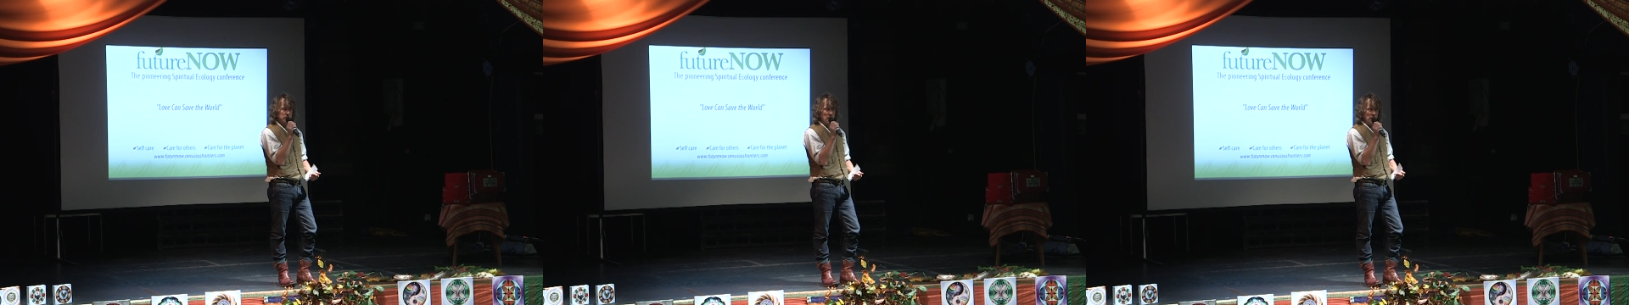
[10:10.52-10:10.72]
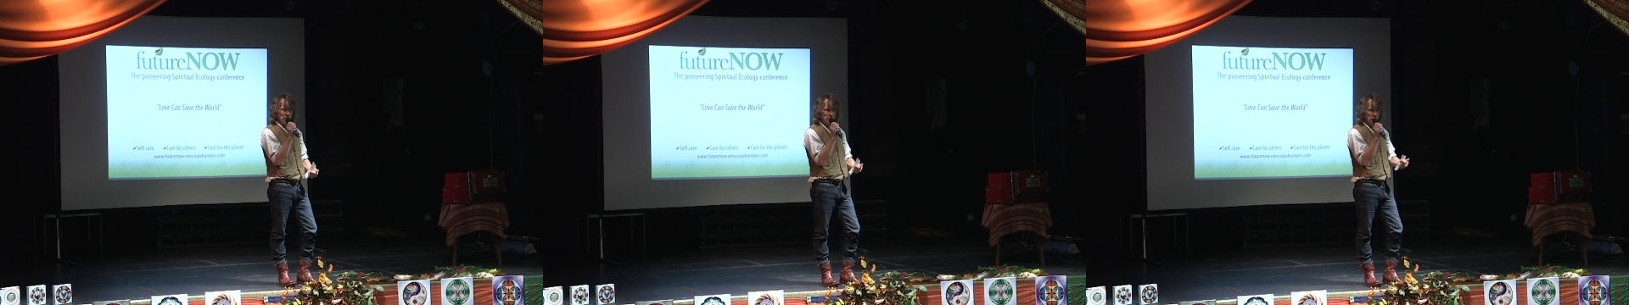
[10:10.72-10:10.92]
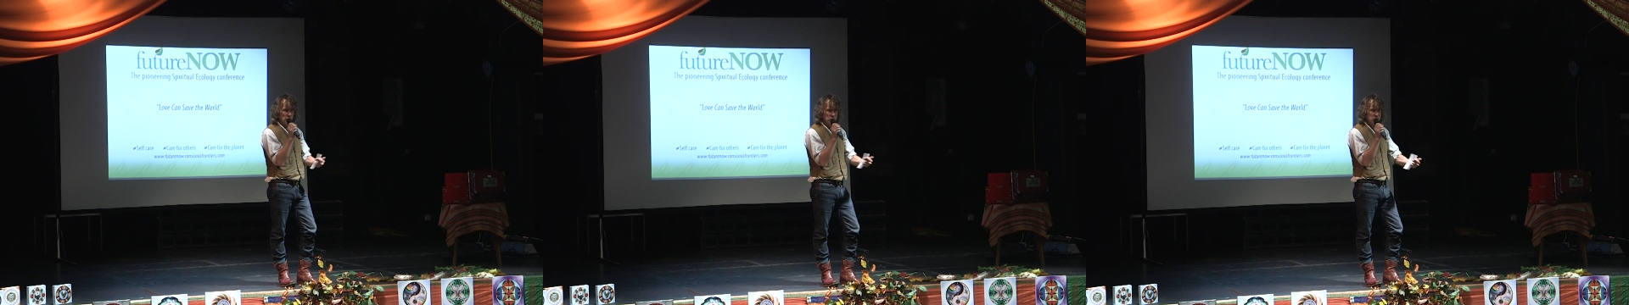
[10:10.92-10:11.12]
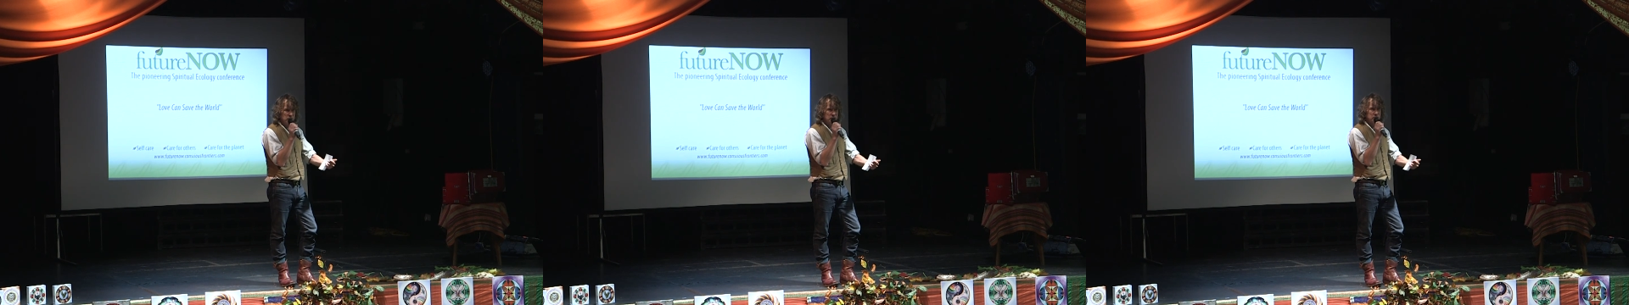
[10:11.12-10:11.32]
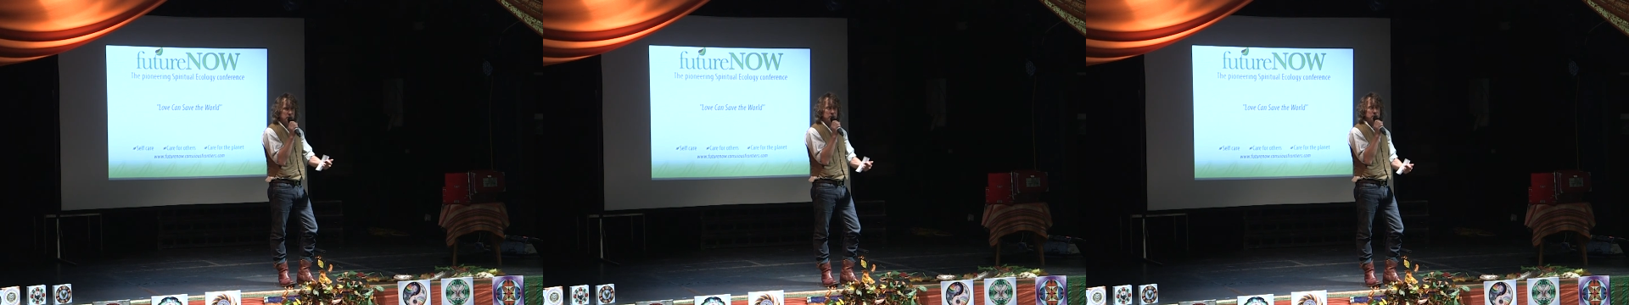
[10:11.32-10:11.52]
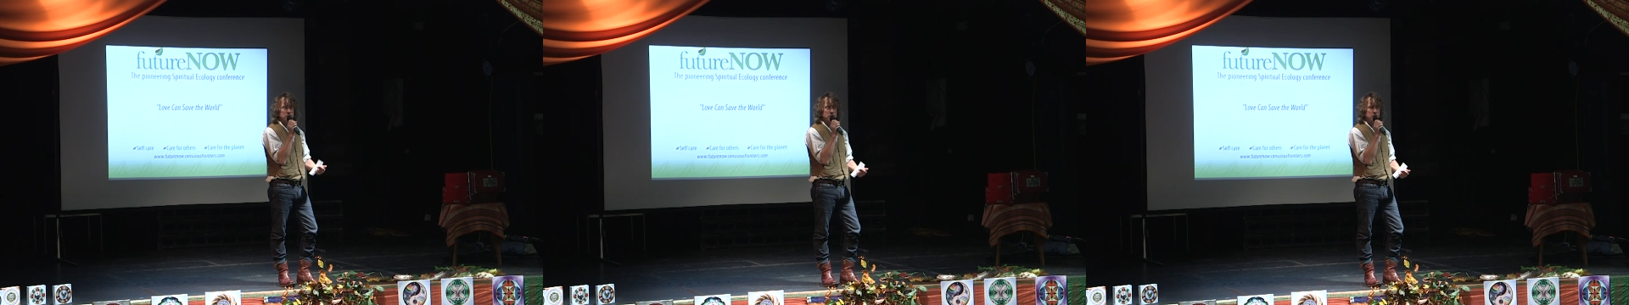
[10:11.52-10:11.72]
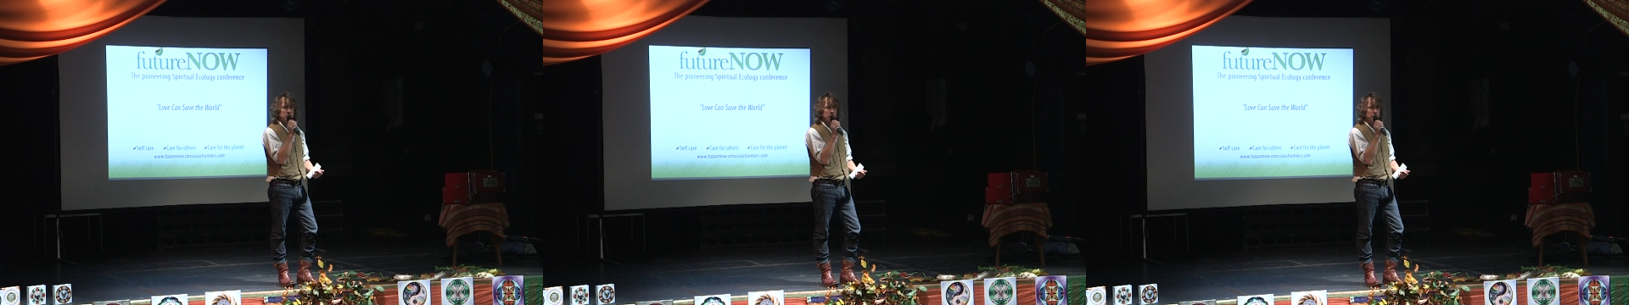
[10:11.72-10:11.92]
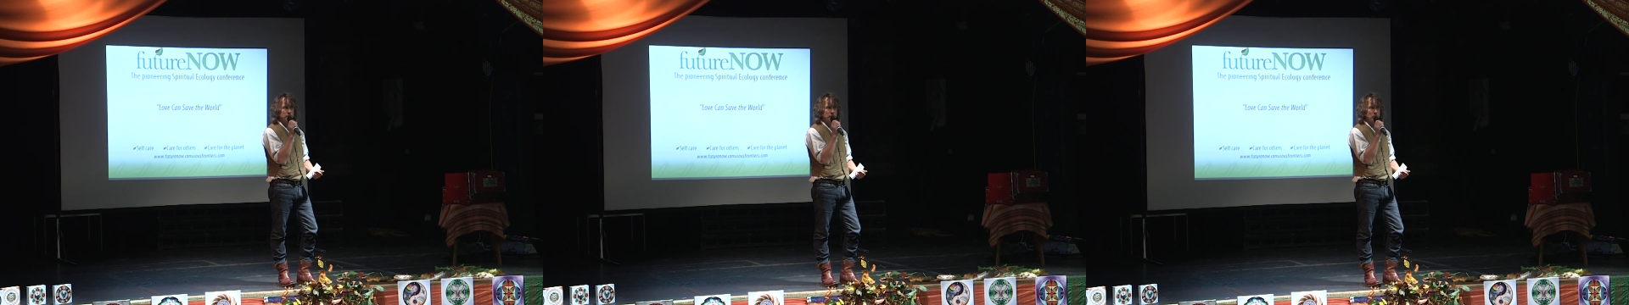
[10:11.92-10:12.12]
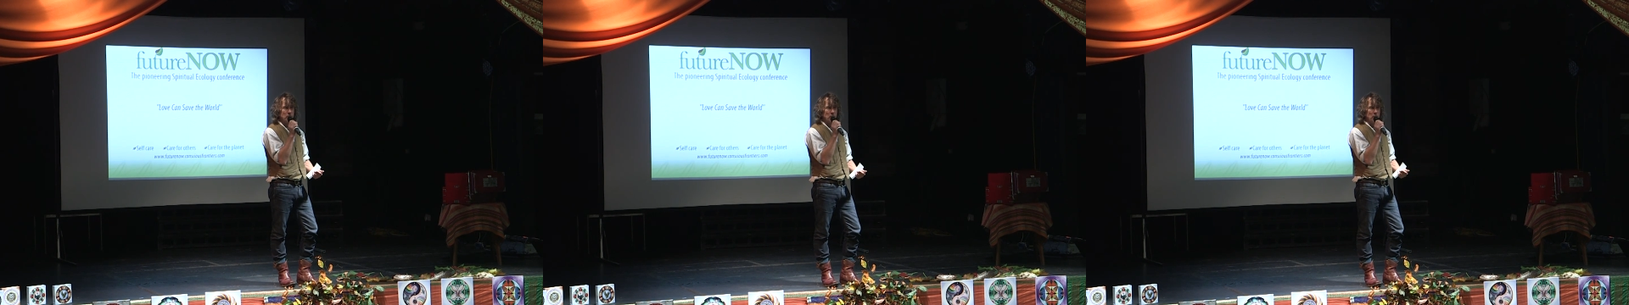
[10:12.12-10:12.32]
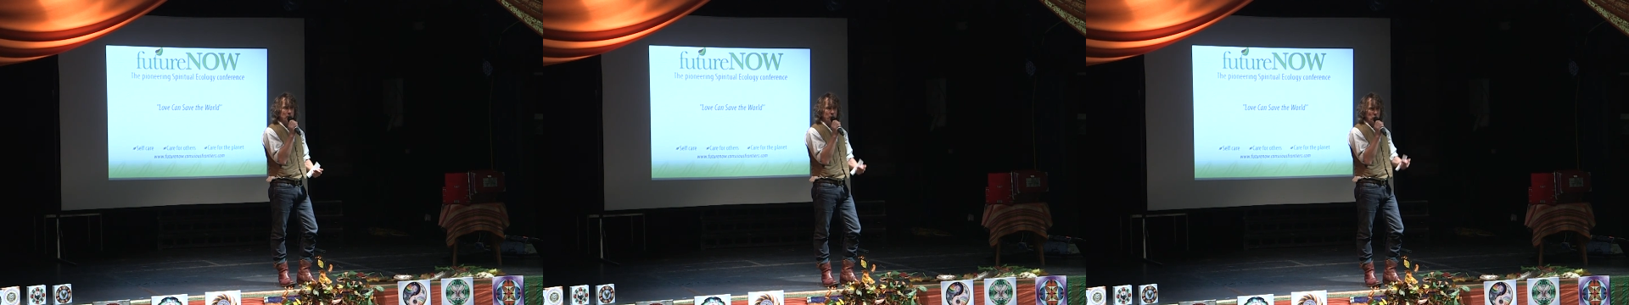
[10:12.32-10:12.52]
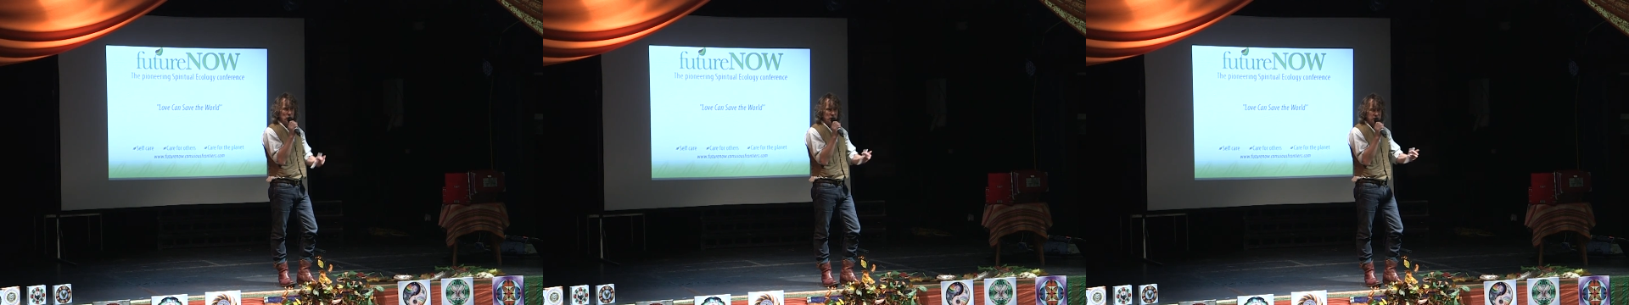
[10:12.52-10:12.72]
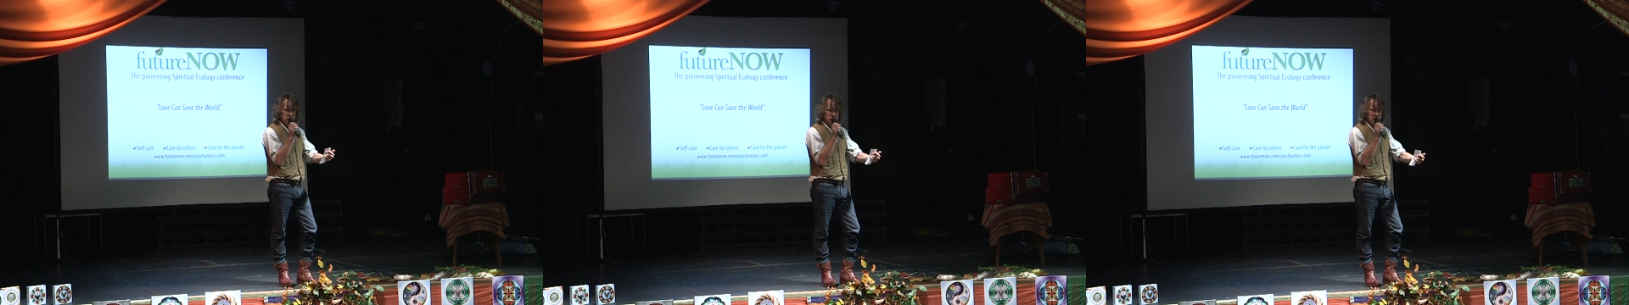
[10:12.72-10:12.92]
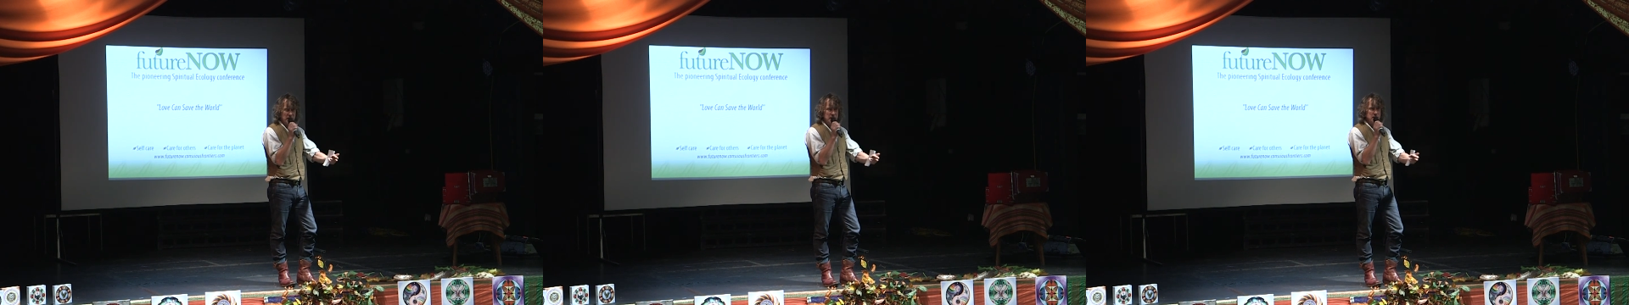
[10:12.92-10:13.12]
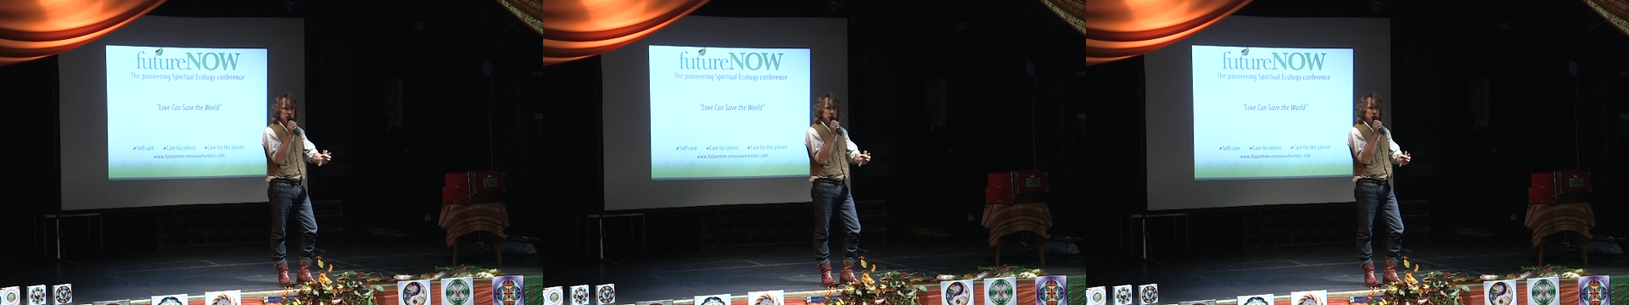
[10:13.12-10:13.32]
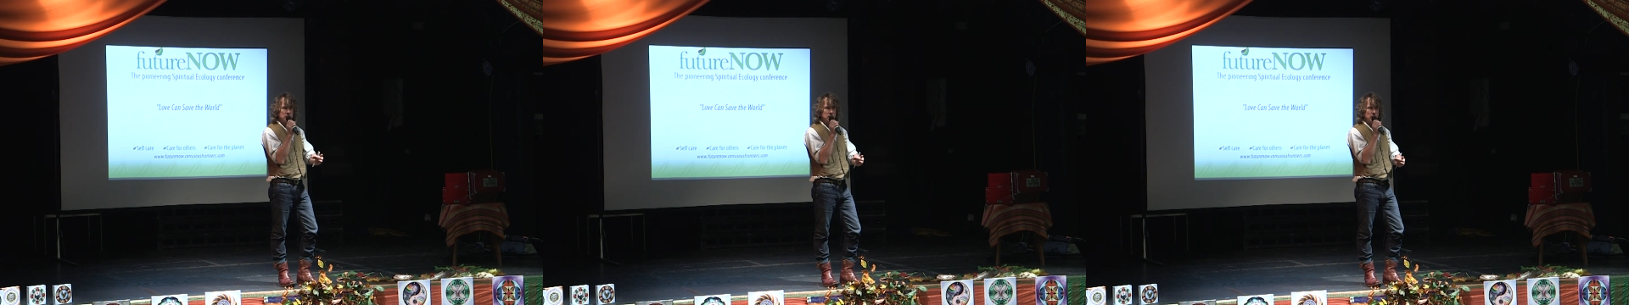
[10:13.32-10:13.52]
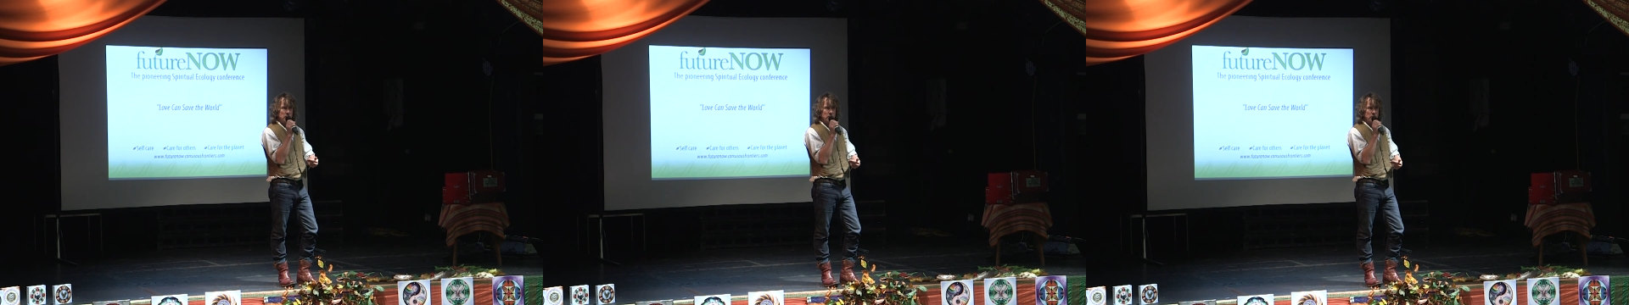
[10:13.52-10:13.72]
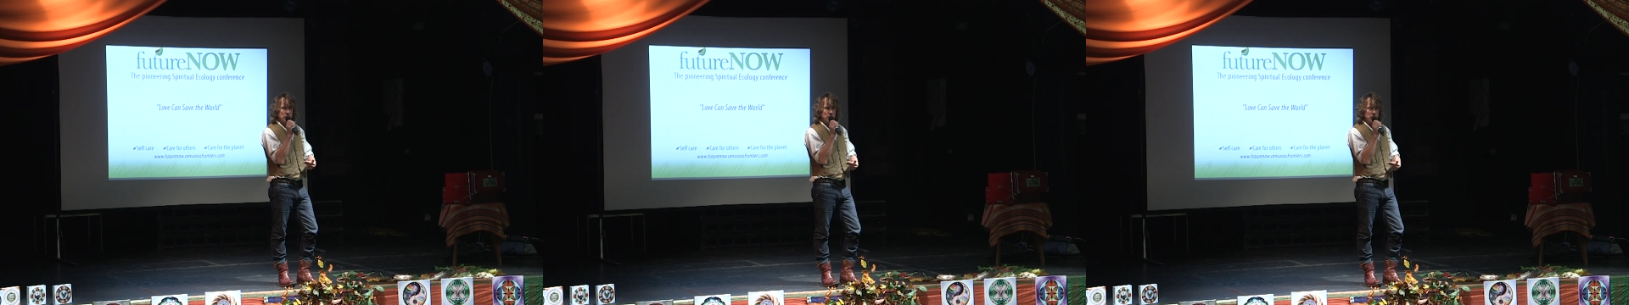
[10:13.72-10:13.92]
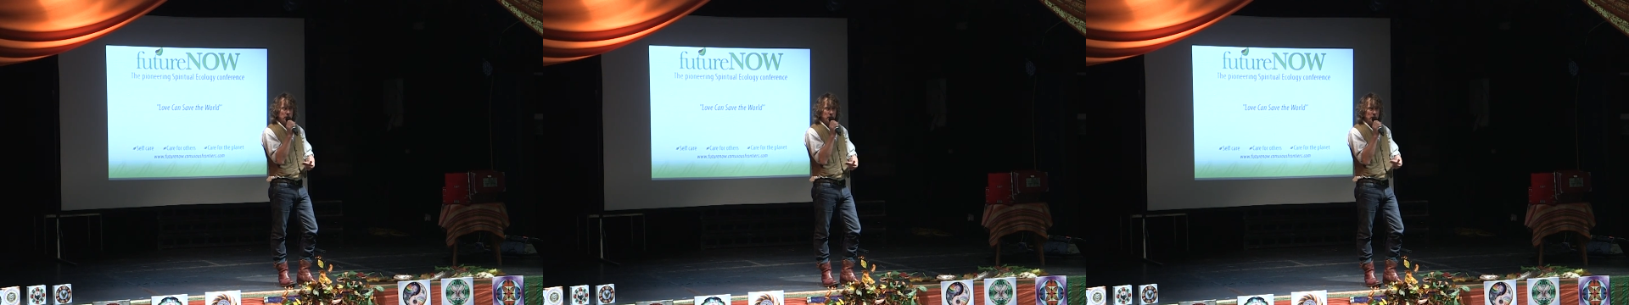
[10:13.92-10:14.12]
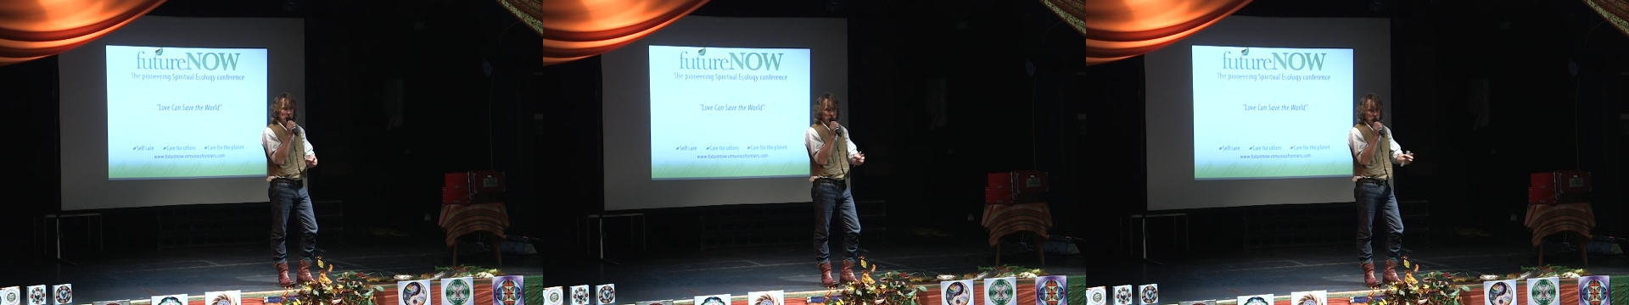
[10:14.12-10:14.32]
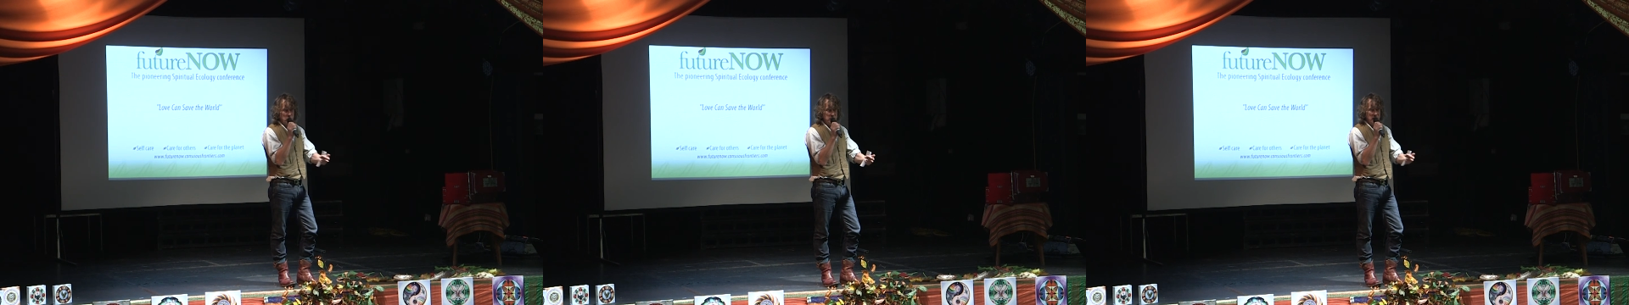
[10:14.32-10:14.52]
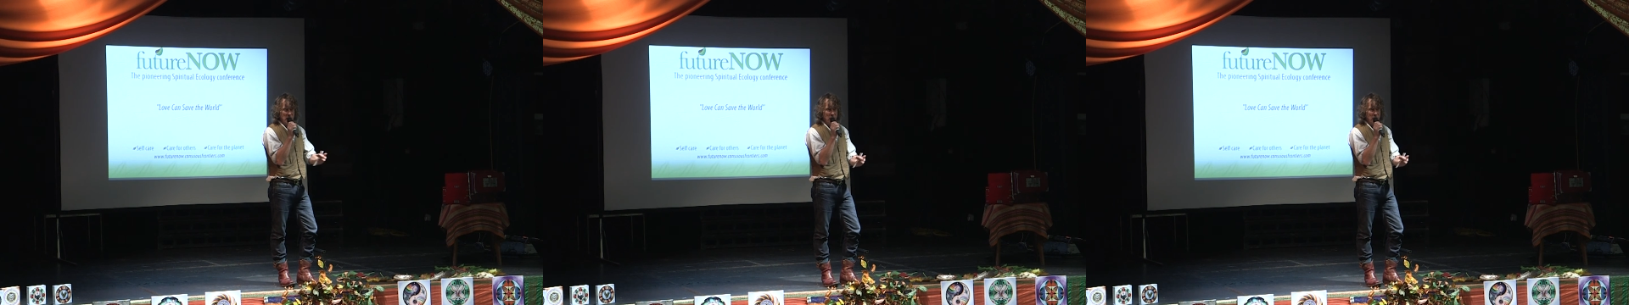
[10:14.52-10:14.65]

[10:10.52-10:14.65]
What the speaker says: [unreadable: no face in view]